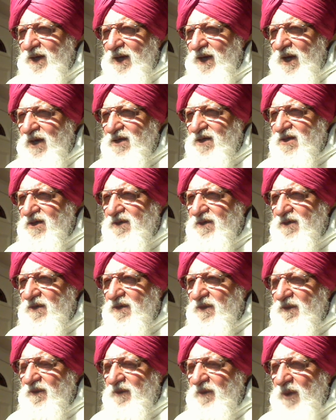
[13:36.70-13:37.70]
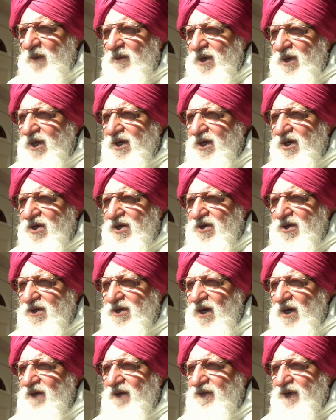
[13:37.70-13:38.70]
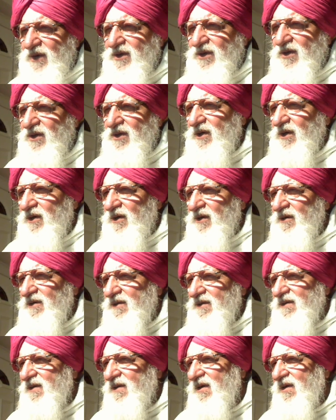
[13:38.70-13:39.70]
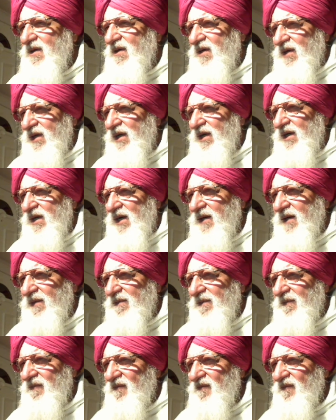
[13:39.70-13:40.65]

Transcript: his publications are worth, you know, reading.